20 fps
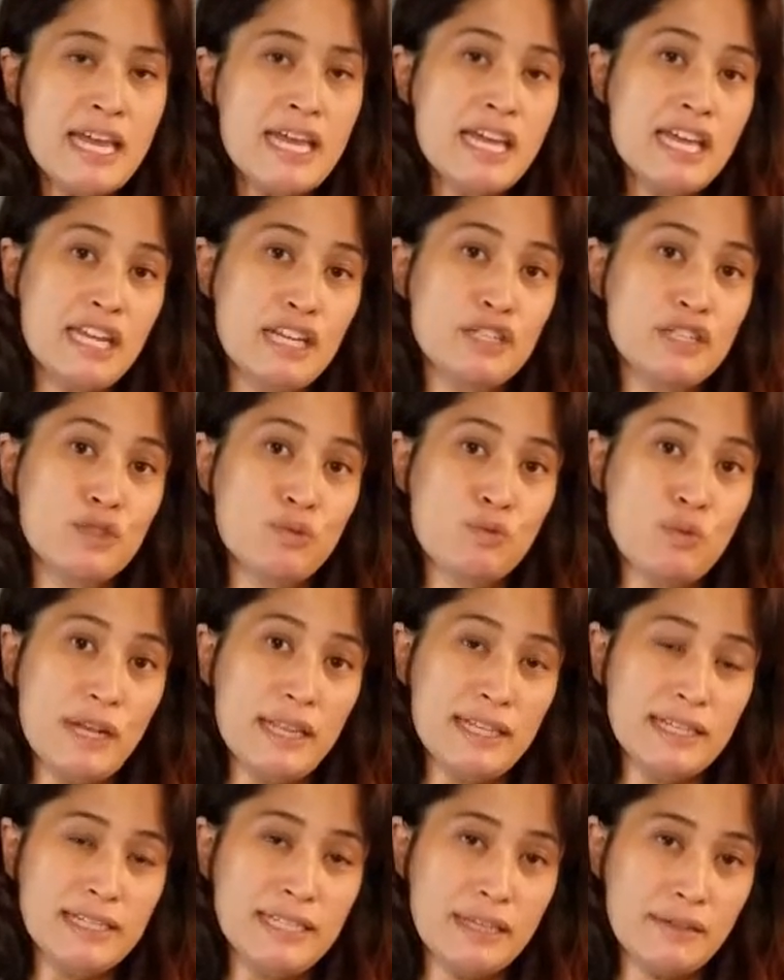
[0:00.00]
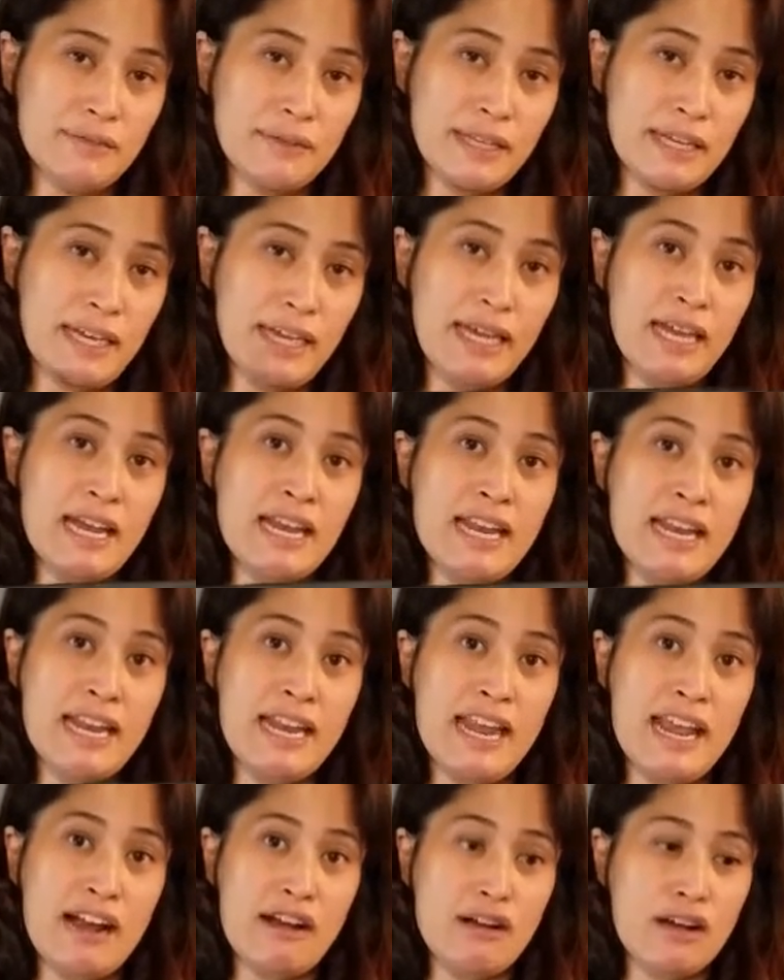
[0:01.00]
It is relatively
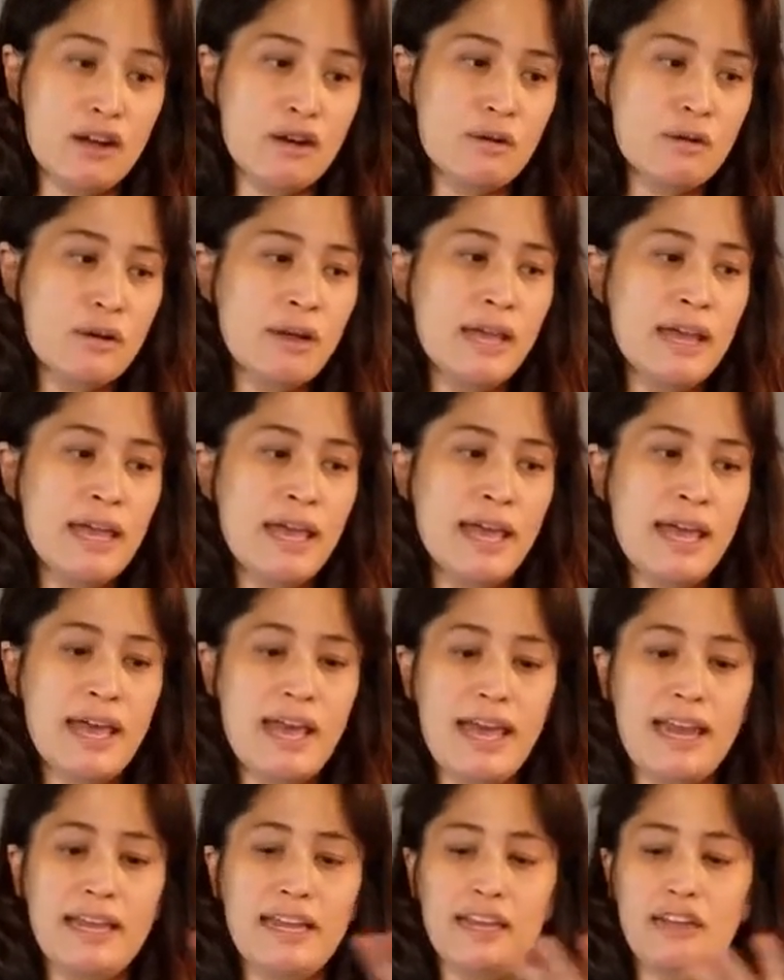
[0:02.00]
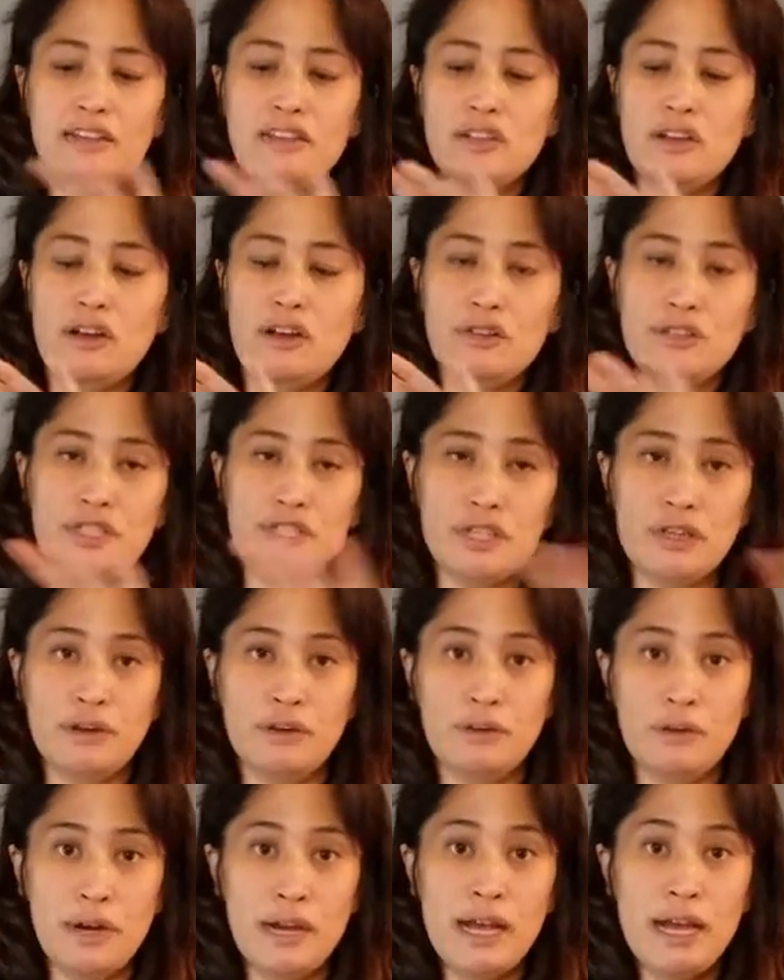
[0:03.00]
narrow, and it is
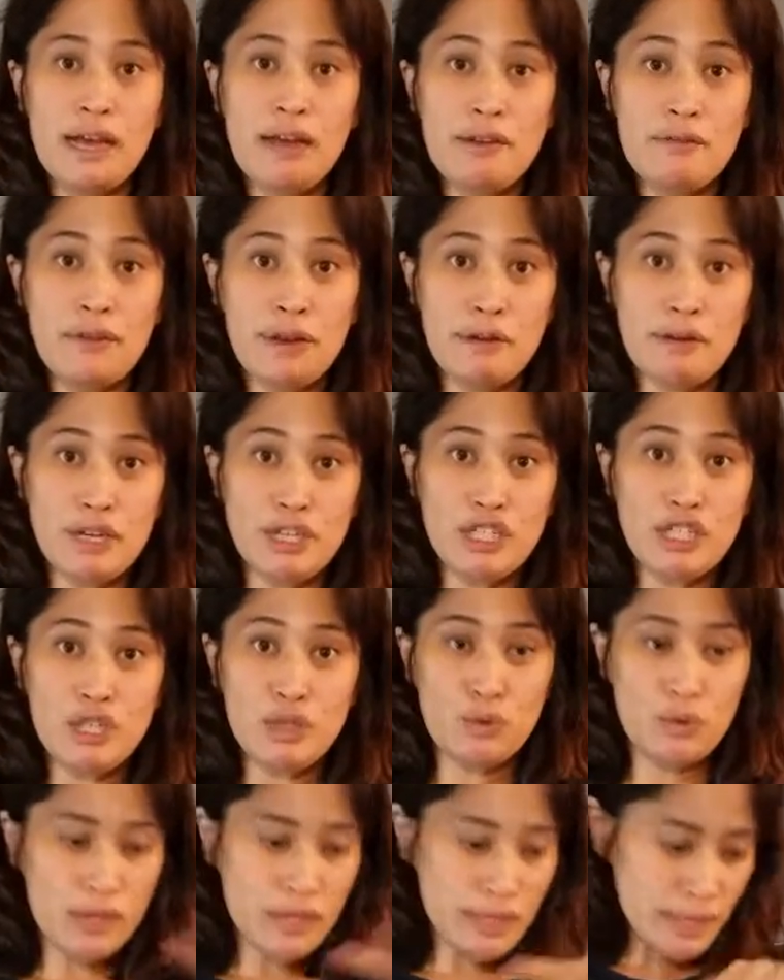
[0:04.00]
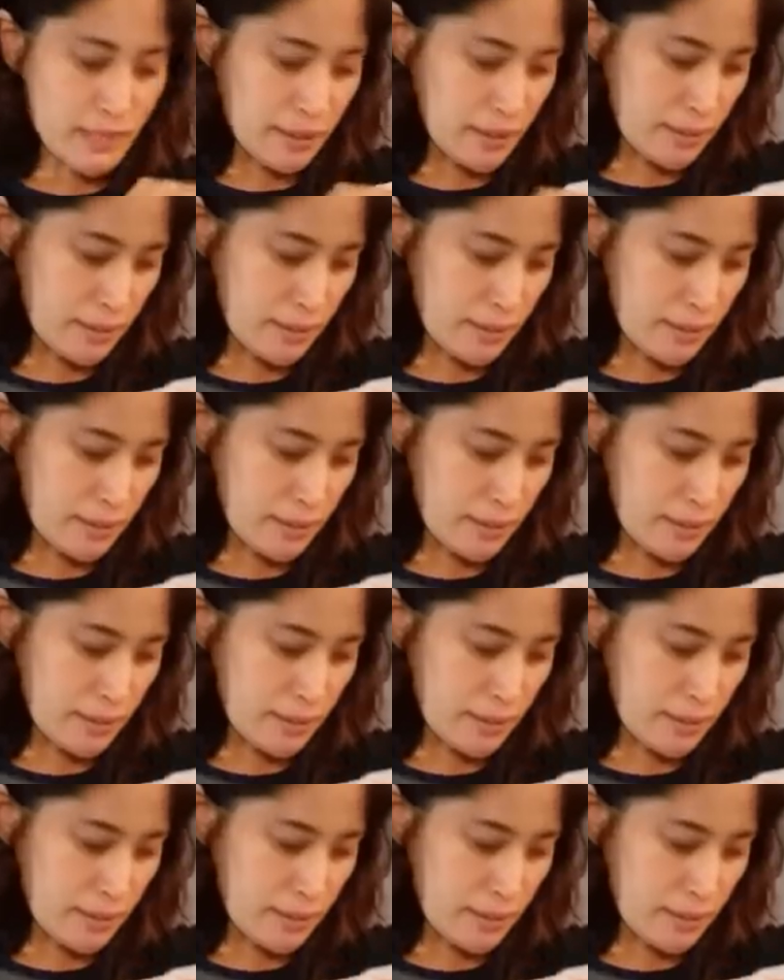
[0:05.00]
also very short.